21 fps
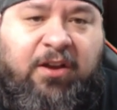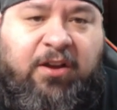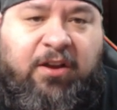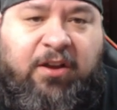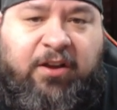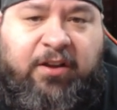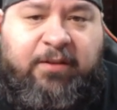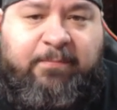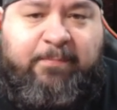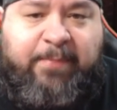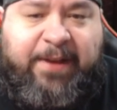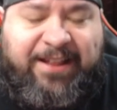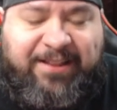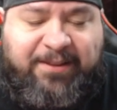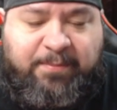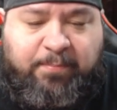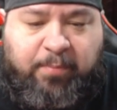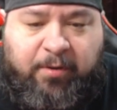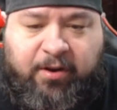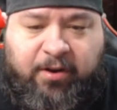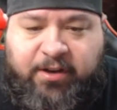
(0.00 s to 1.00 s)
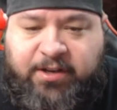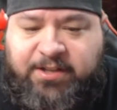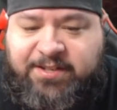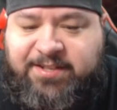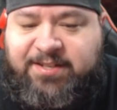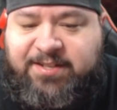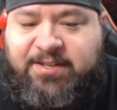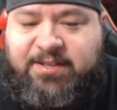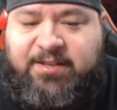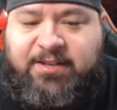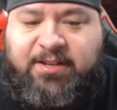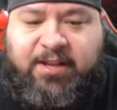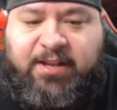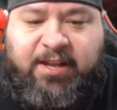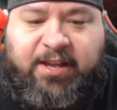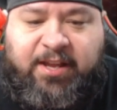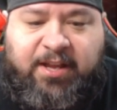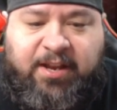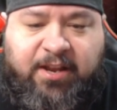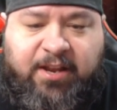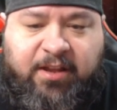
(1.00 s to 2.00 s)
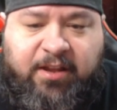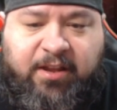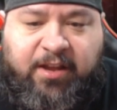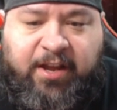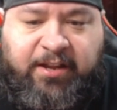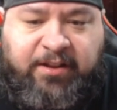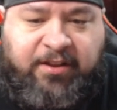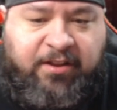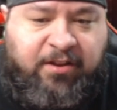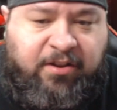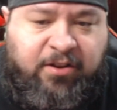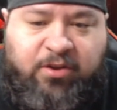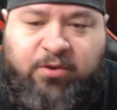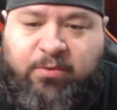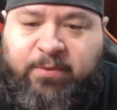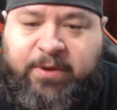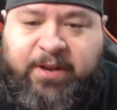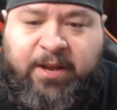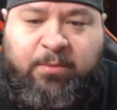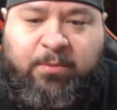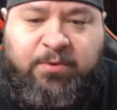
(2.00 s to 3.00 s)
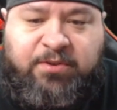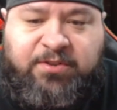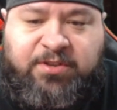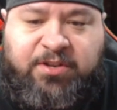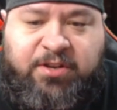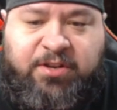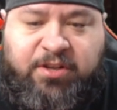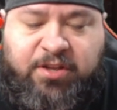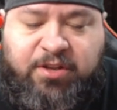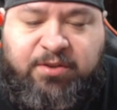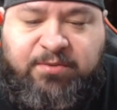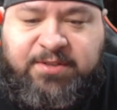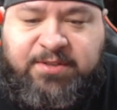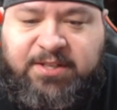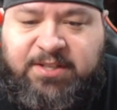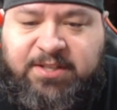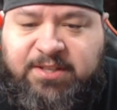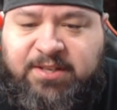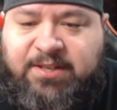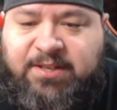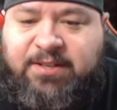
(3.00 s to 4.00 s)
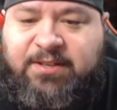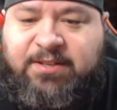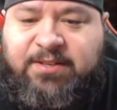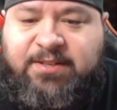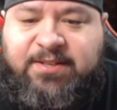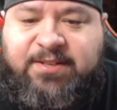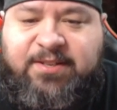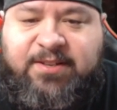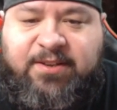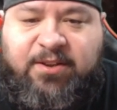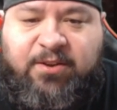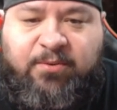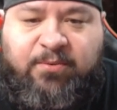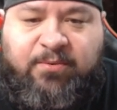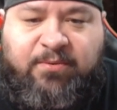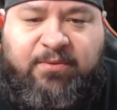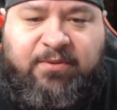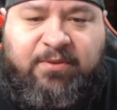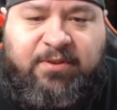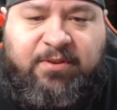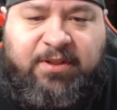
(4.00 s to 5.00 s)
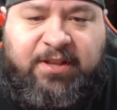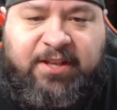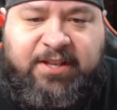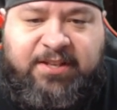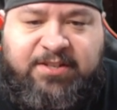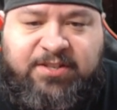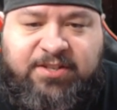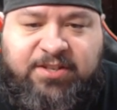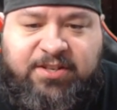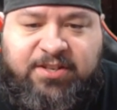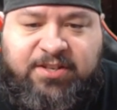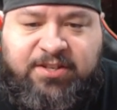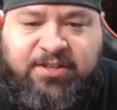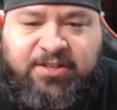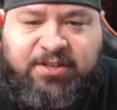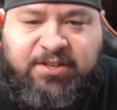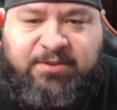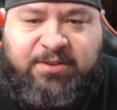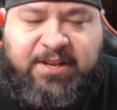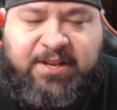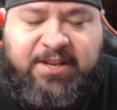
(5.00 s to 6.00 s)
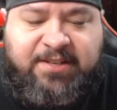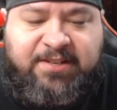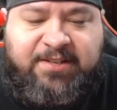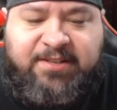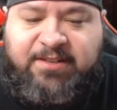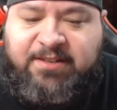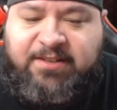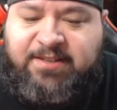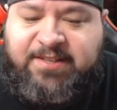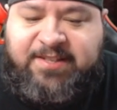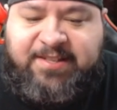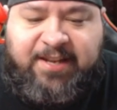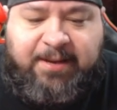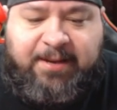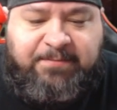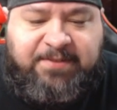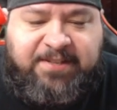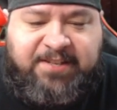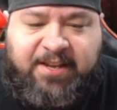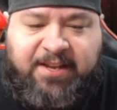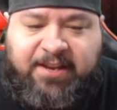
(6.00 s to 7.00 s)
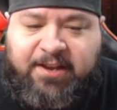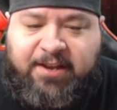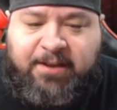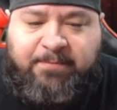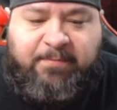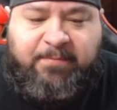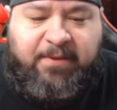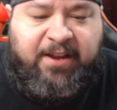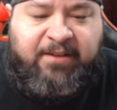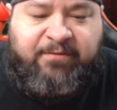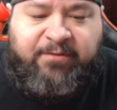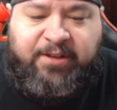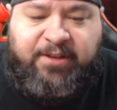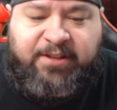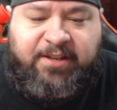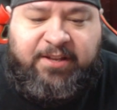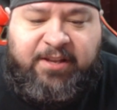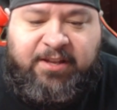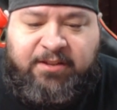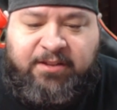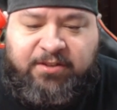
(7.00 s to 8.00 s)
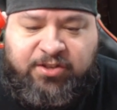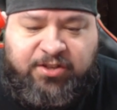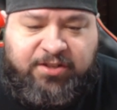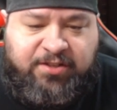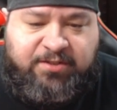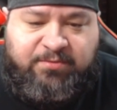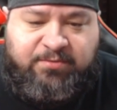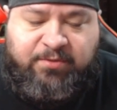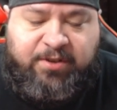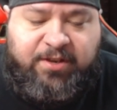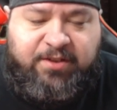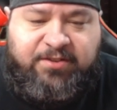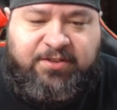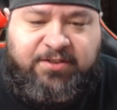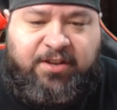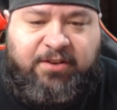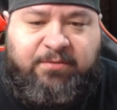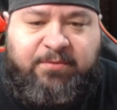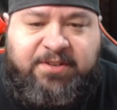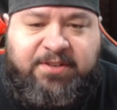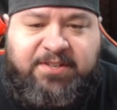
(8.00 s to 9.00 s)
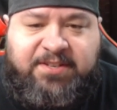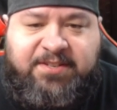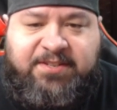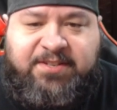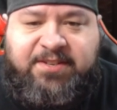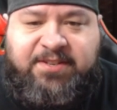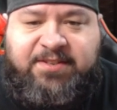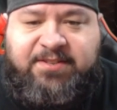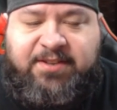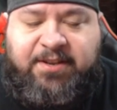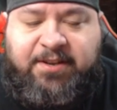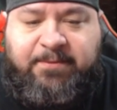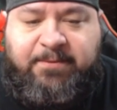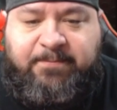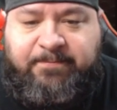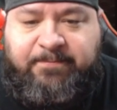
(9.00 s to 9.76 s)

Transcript: on belt parts and uh, I didn't know when I was gonna use it. So let's just do this. Same setup, everything, just with a stun resist this time.